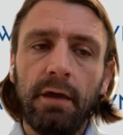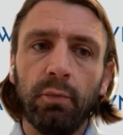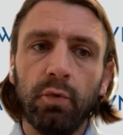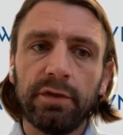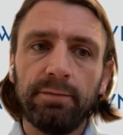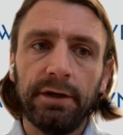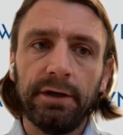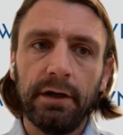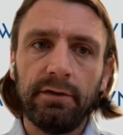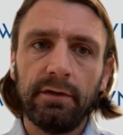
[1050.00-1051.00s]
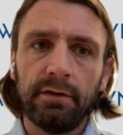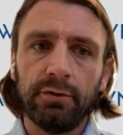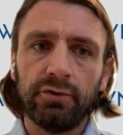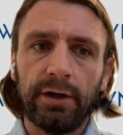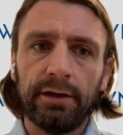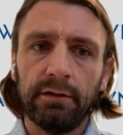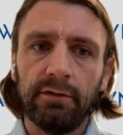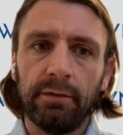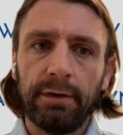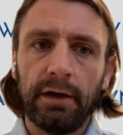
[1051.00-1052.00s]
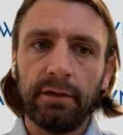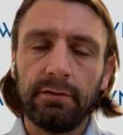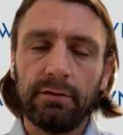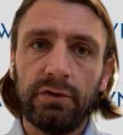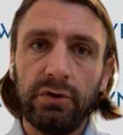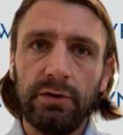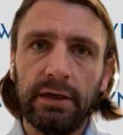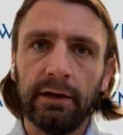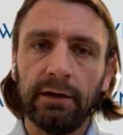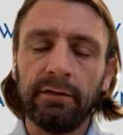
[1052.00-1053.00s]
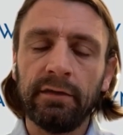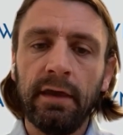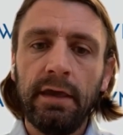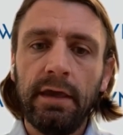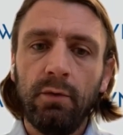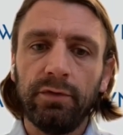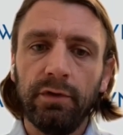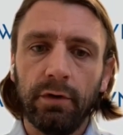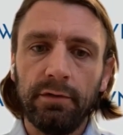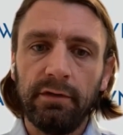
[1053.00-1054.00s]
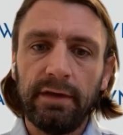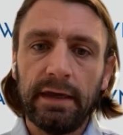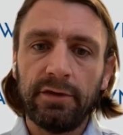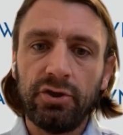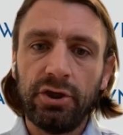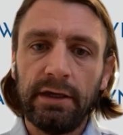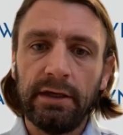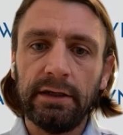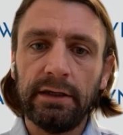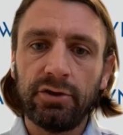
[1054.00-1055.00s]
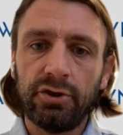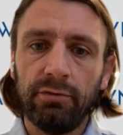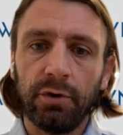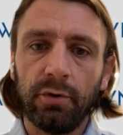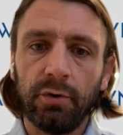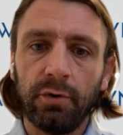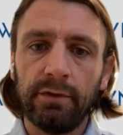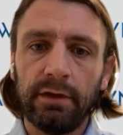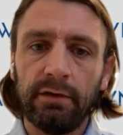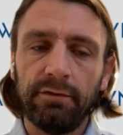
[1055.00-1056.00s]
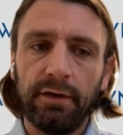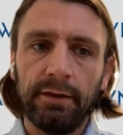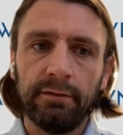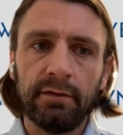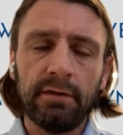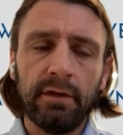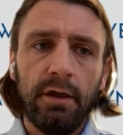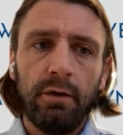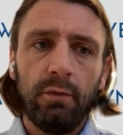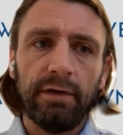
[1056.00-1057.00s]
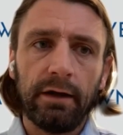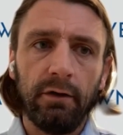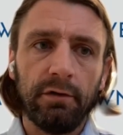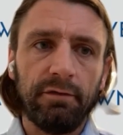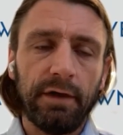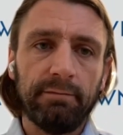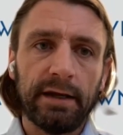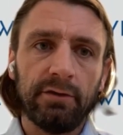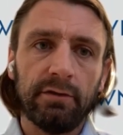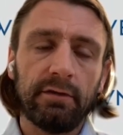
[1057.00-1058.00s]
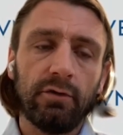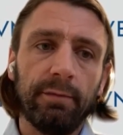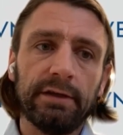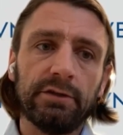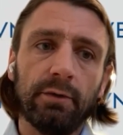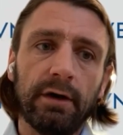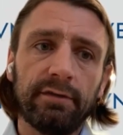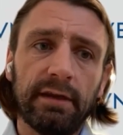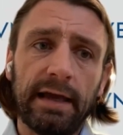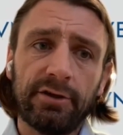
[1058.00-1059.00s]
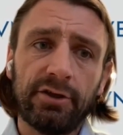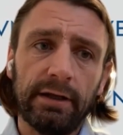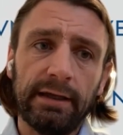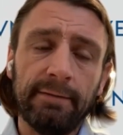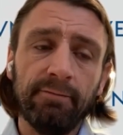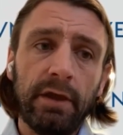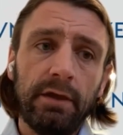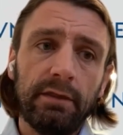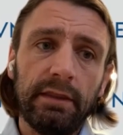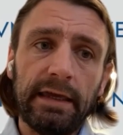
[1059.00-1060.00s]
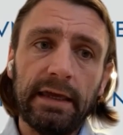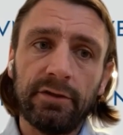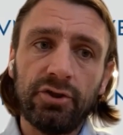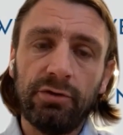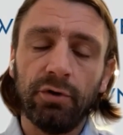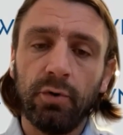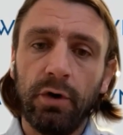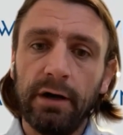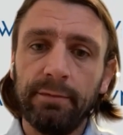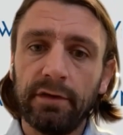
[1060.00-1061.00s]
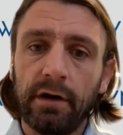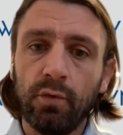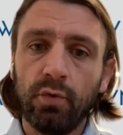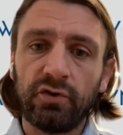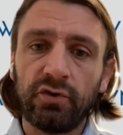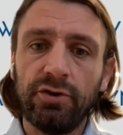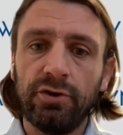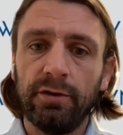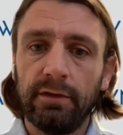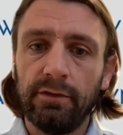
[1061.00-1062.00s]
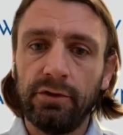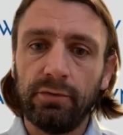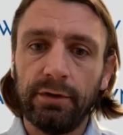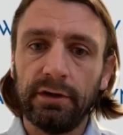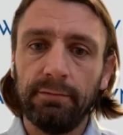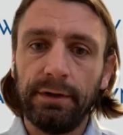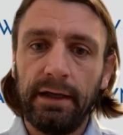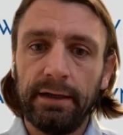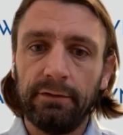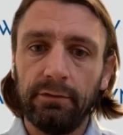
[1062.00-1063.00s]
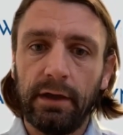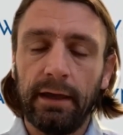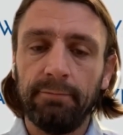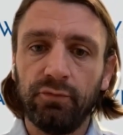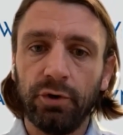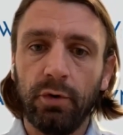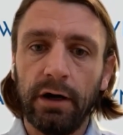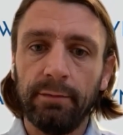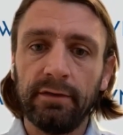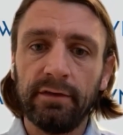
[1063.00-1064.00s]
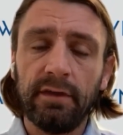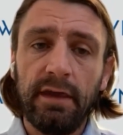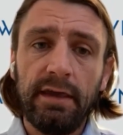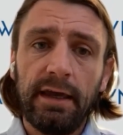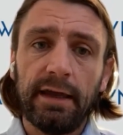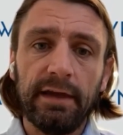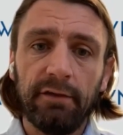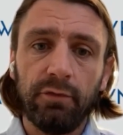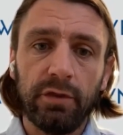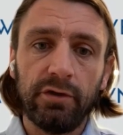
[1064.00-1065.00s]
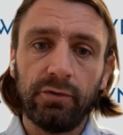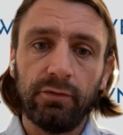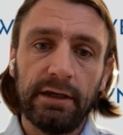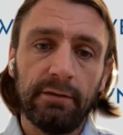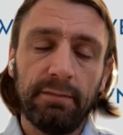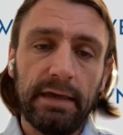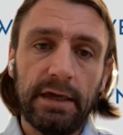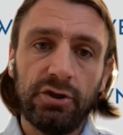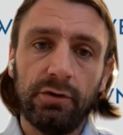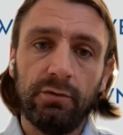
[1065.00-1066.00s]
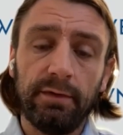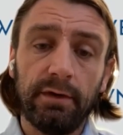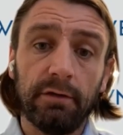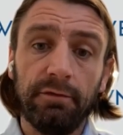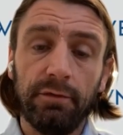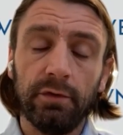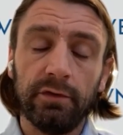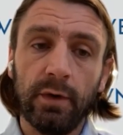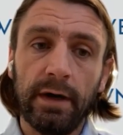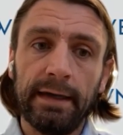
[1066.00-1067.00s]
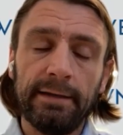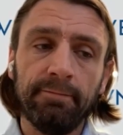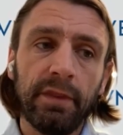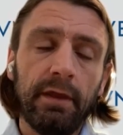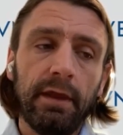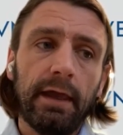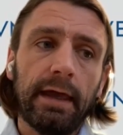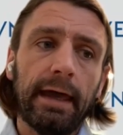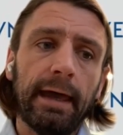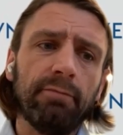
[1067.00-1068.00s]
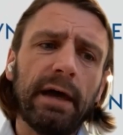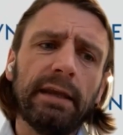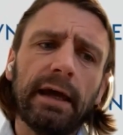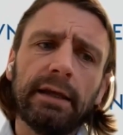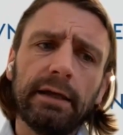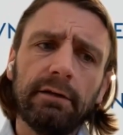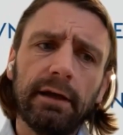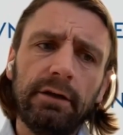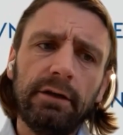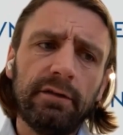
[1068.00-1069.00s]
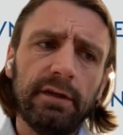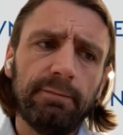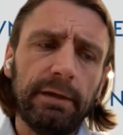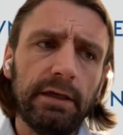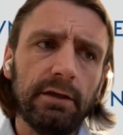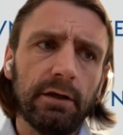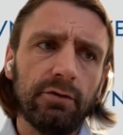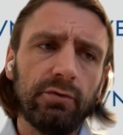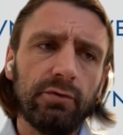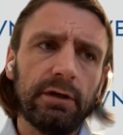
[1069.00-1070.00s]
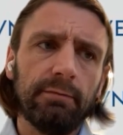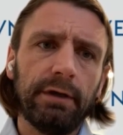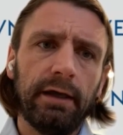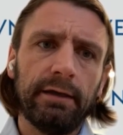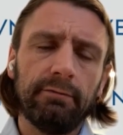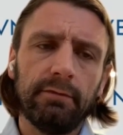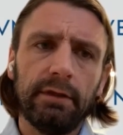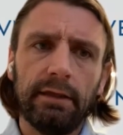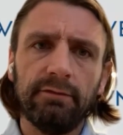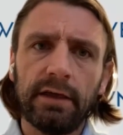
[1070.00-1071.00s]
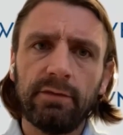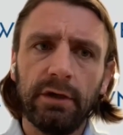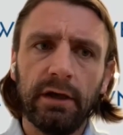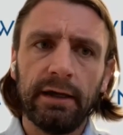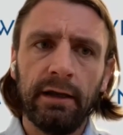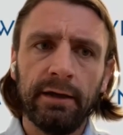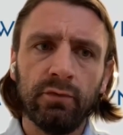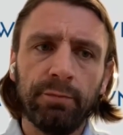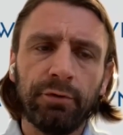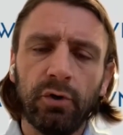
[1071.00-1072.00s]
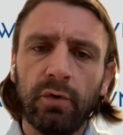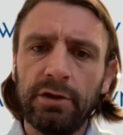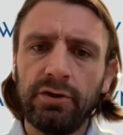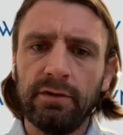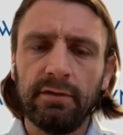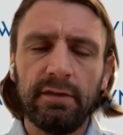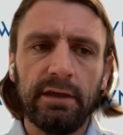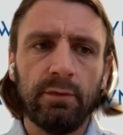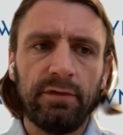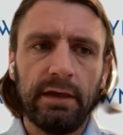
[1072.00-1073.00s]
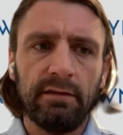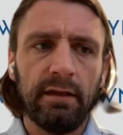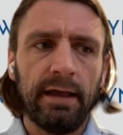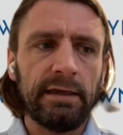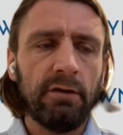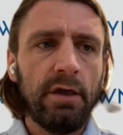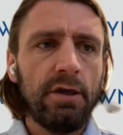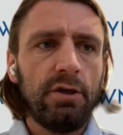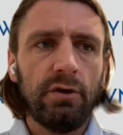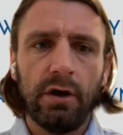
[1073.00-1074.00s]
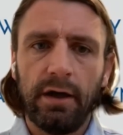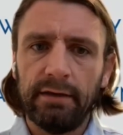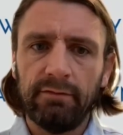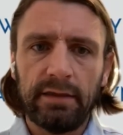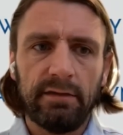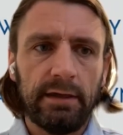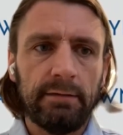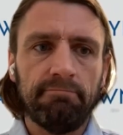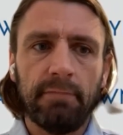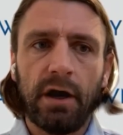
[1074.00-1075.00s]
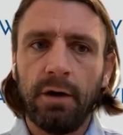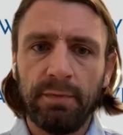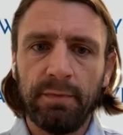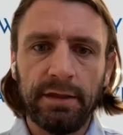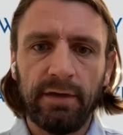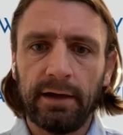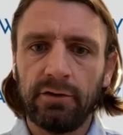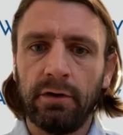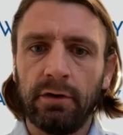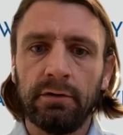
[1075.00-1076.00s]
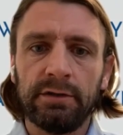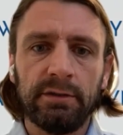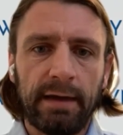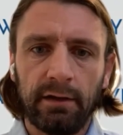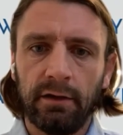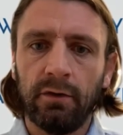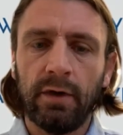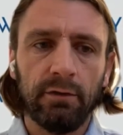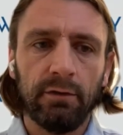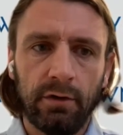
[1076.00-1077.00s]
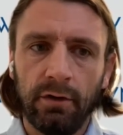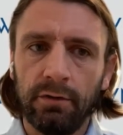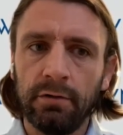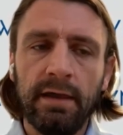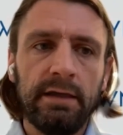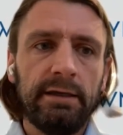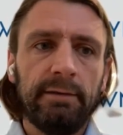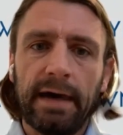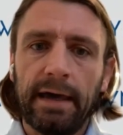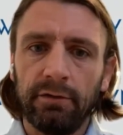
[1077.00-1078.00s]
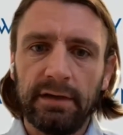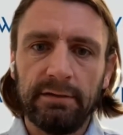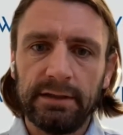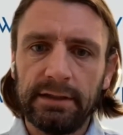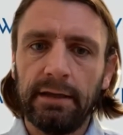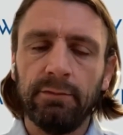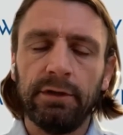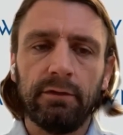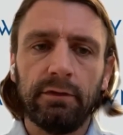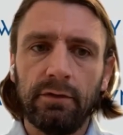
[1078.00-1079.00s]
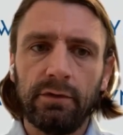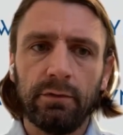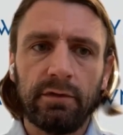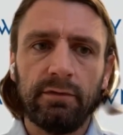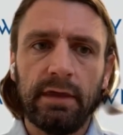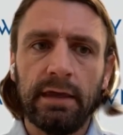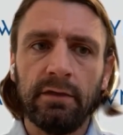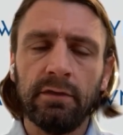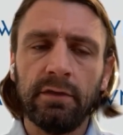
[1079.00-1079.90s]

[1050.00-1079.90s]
But what's been a noticeable trend over the past 2 years with the growth of ESG and ESG requirements within funds, we've had a lot of fund managers comment to us that actually the ESG requirements are more stringent than the Sharia compliant requirements, and therefore the Sharia issue kind of falls away. And loosely speaking, Sharia compliant investment guidelines or the prohibitions deal with things like you can't invest in arms manufacture, tobacco, alcohol, adult entertainment, those sorts of things.